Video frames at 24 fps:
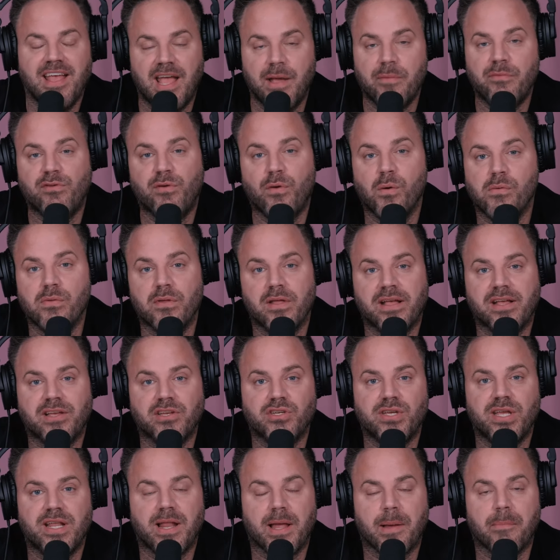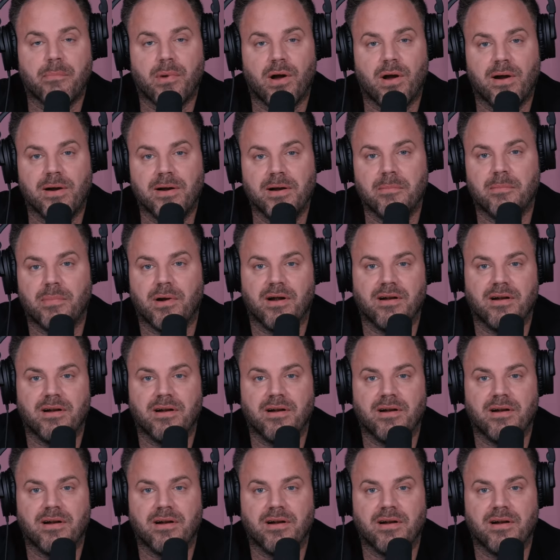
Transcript: It was cool though, like cause she had like a bar and a